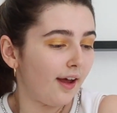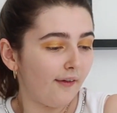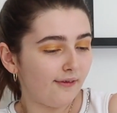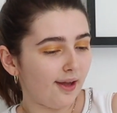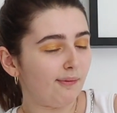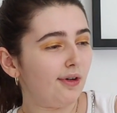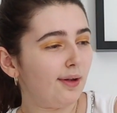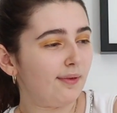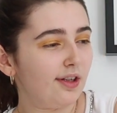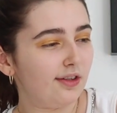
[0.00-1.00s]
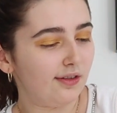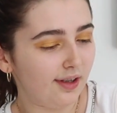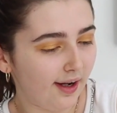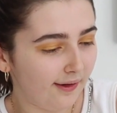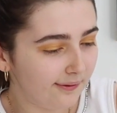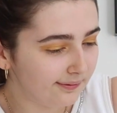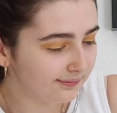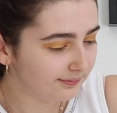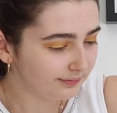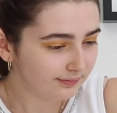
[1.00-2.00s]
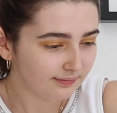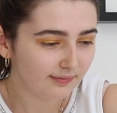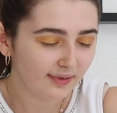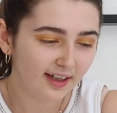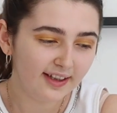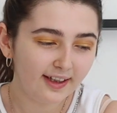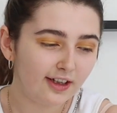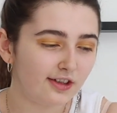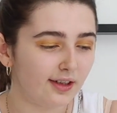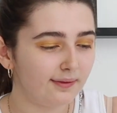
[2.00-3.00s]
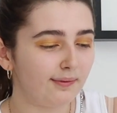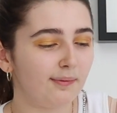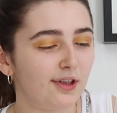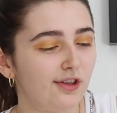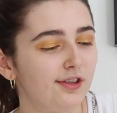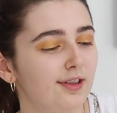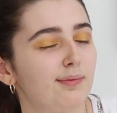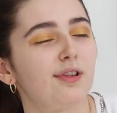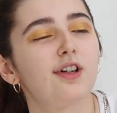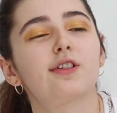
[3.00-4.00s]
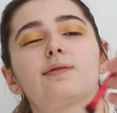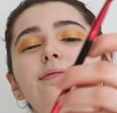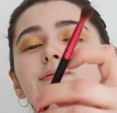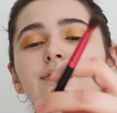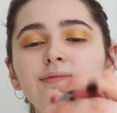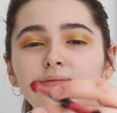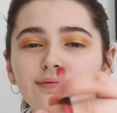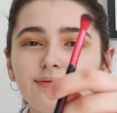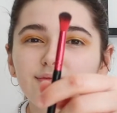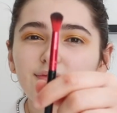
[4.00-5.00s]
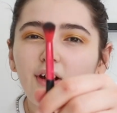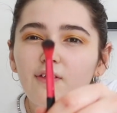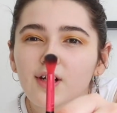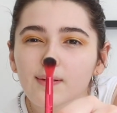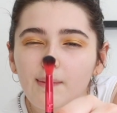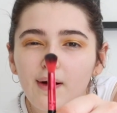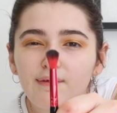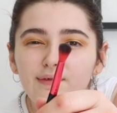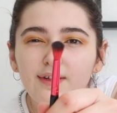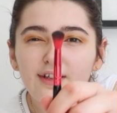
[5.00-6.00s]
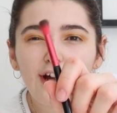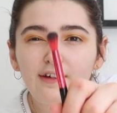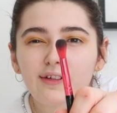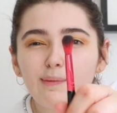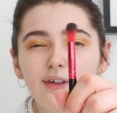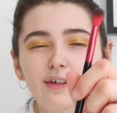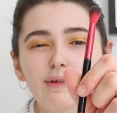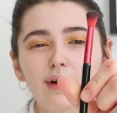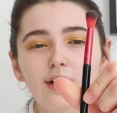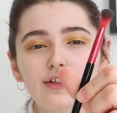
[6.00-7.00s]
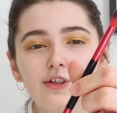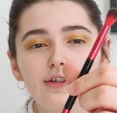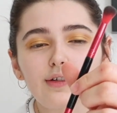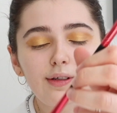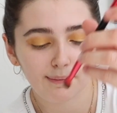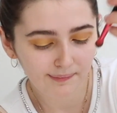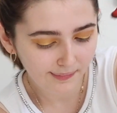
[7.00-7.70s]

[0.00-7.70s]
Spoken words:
And then what I'm going to do now is actually, I'm going to use this brush. I've changed my mind. It's kind of similar to the one I just used.